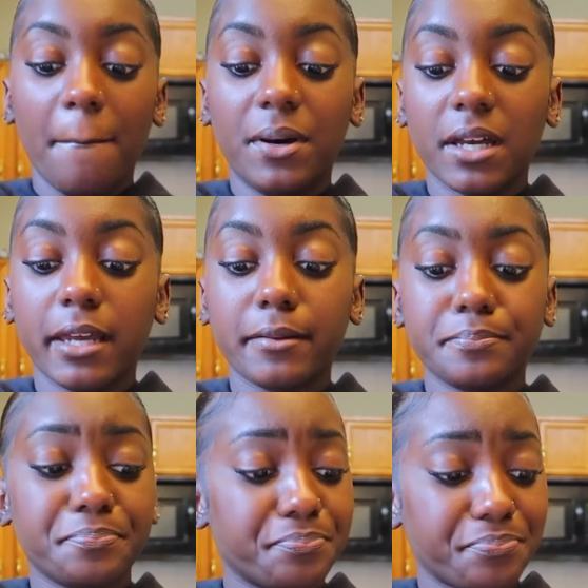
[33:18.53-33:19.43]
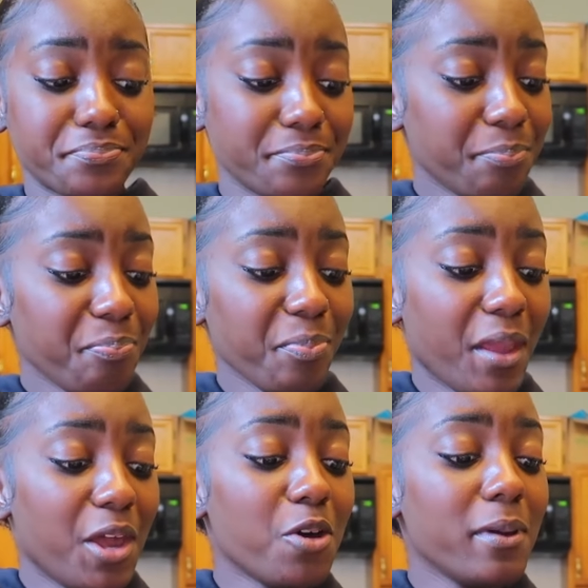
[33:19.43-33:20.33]
But
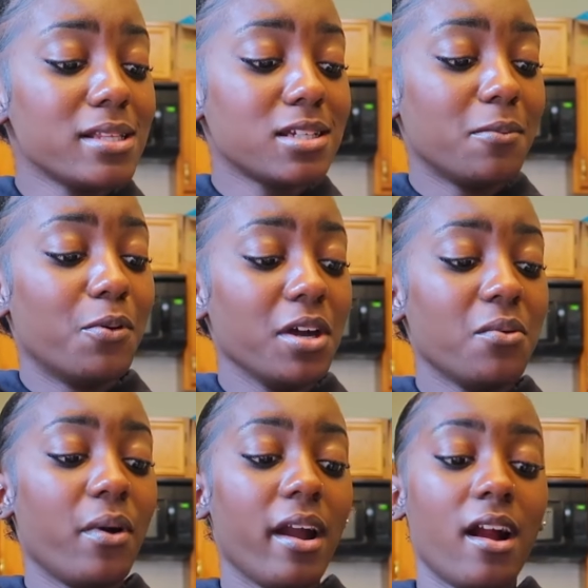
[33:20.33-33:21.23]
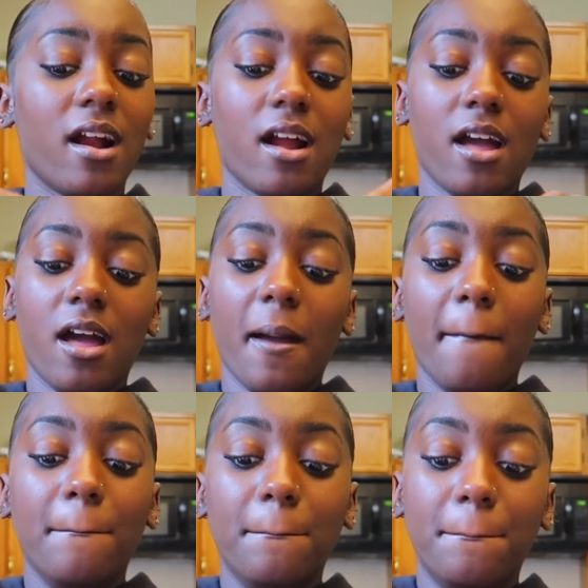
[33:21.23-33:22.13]
it'll be to the point where
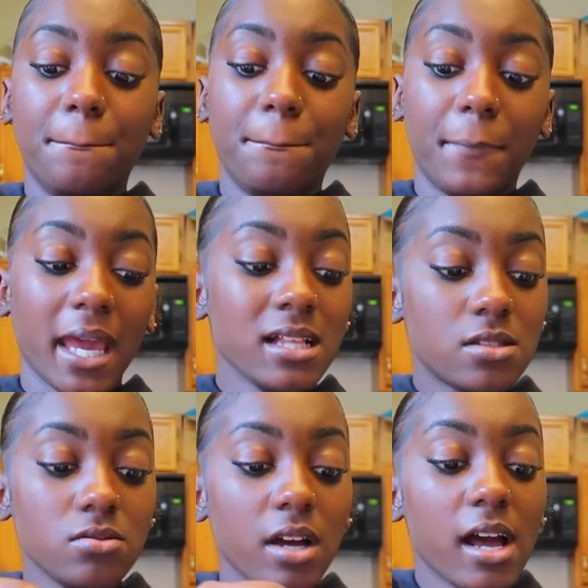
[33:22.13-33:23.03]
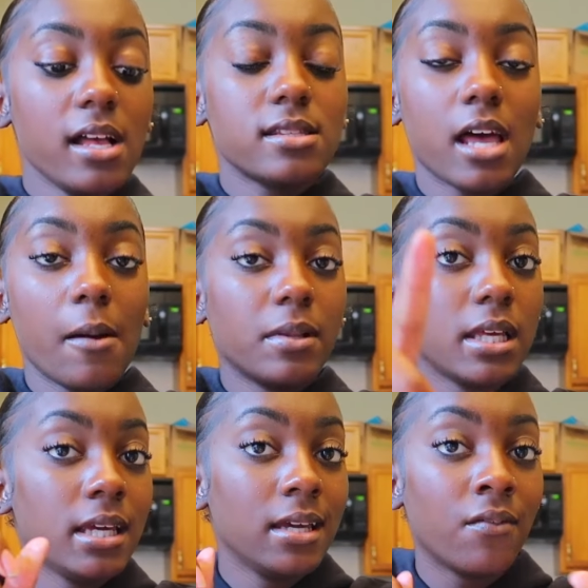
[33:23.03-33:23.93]
Bantu two I
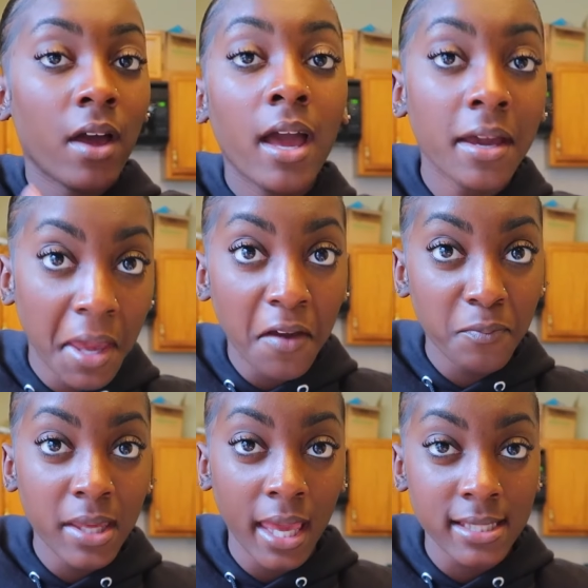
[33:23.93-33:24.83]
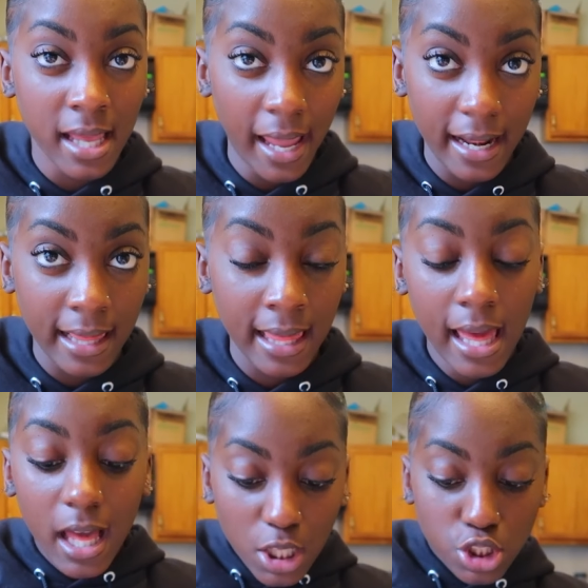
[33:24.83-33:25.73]
believe, gave me anxiety.
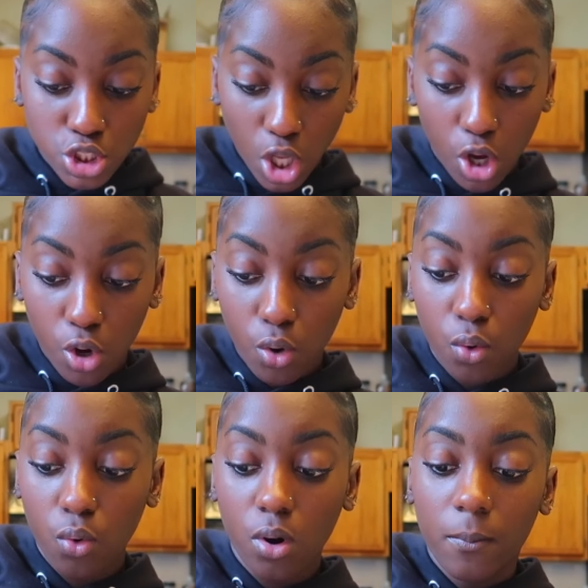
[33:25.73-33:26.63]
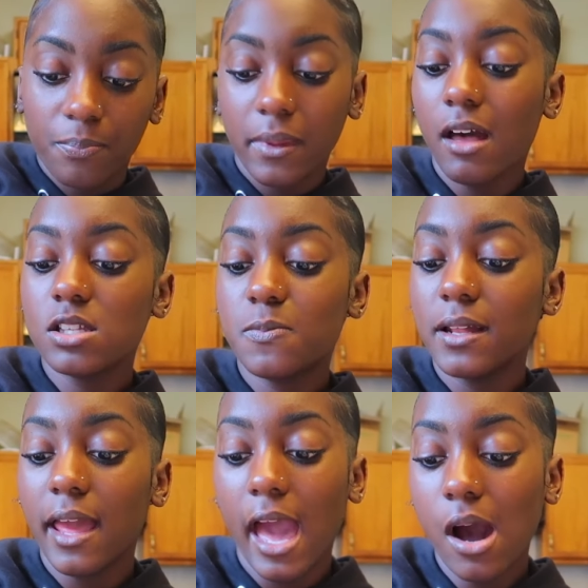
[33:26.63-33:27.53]
So I
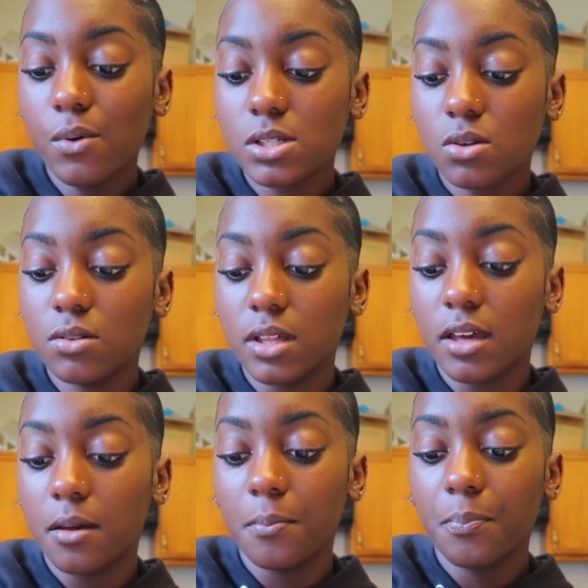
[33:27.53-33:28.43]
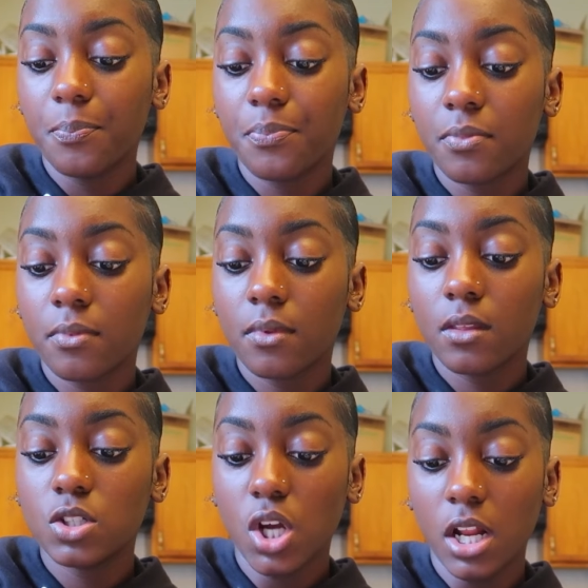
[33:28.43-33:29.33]
spent hours on them,
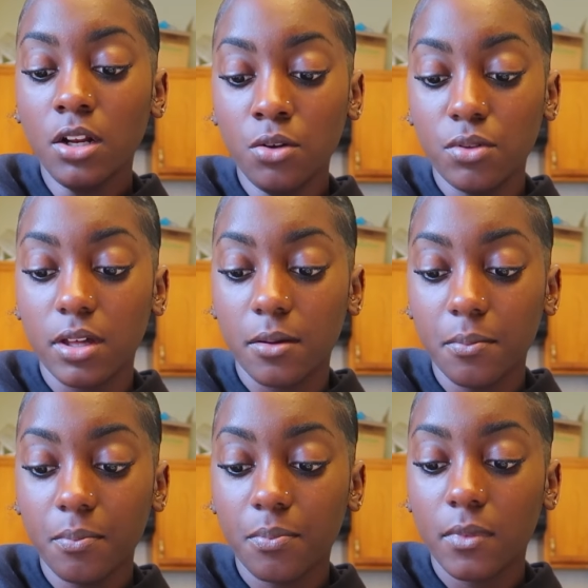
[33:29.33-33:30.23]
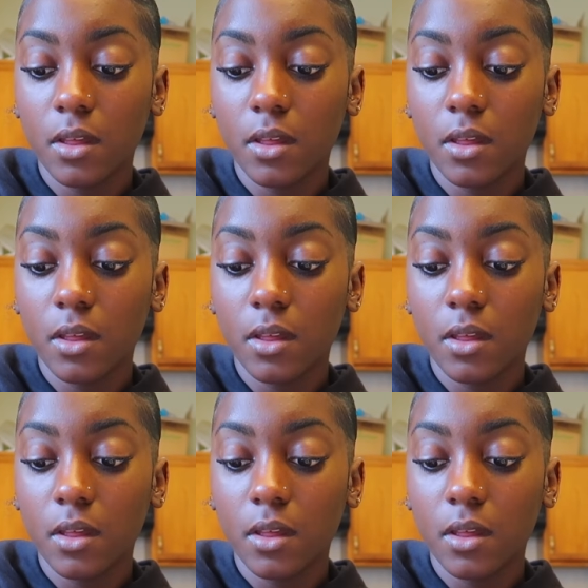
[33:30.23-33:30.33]
trying to do them,